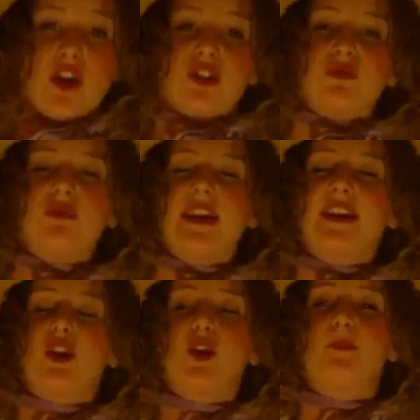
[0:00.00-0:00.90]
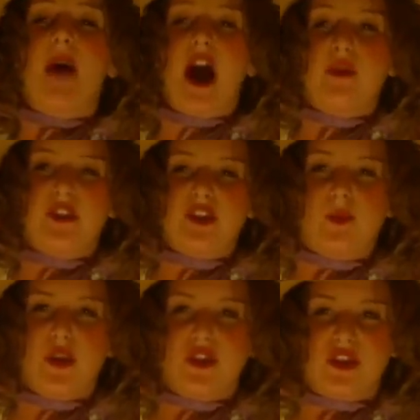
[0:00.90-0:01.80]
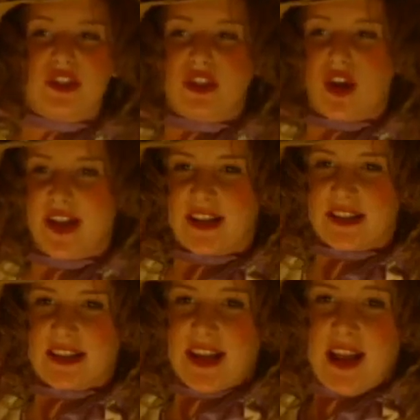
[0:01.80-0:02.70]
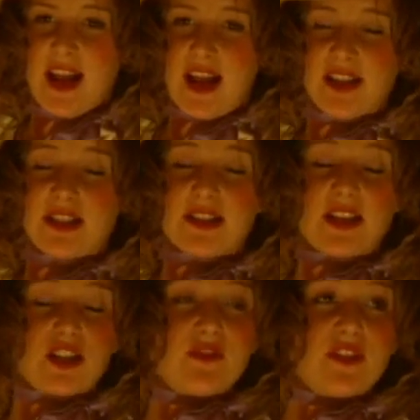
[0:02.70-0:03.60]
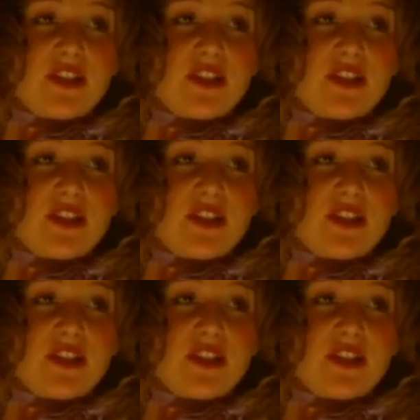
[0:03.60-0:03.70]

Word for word: To read Lord Byron's wondrous sonnets and to search for